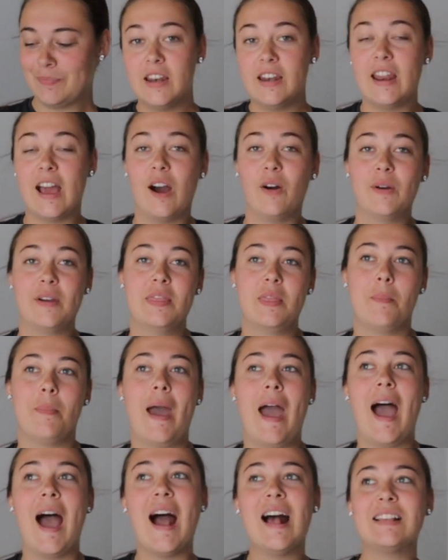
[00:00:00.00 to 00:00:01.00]
Now, in the
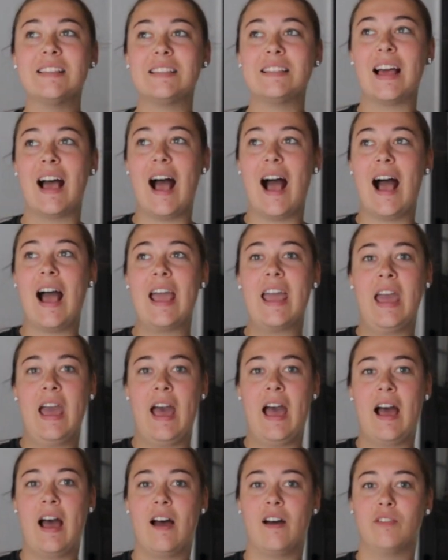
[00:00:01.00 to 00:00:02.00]
past, I
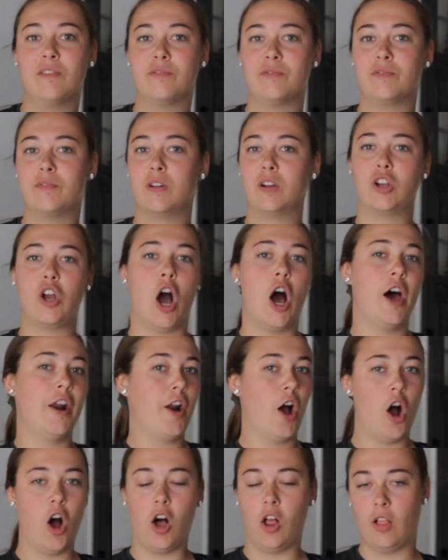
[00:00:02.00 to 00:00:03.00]
have
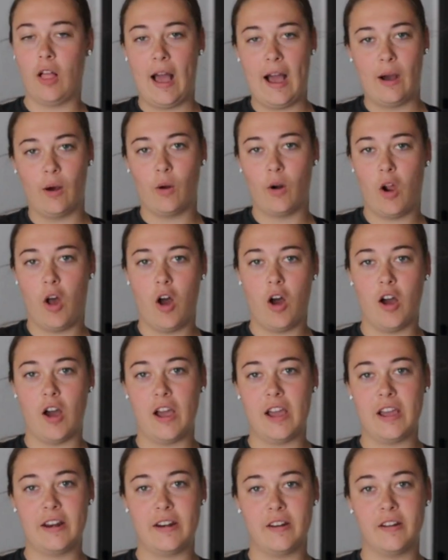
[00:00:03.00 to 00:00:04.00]
gone all out
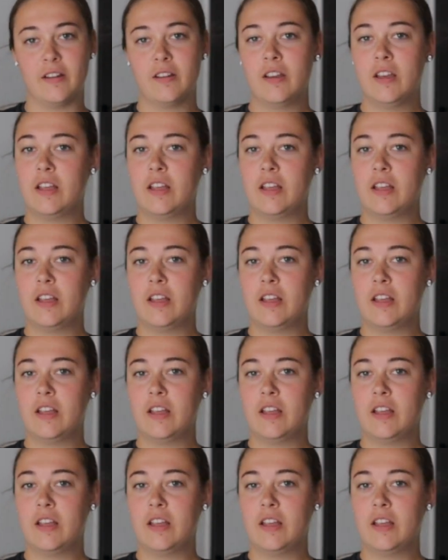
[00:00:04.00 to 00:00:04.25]
on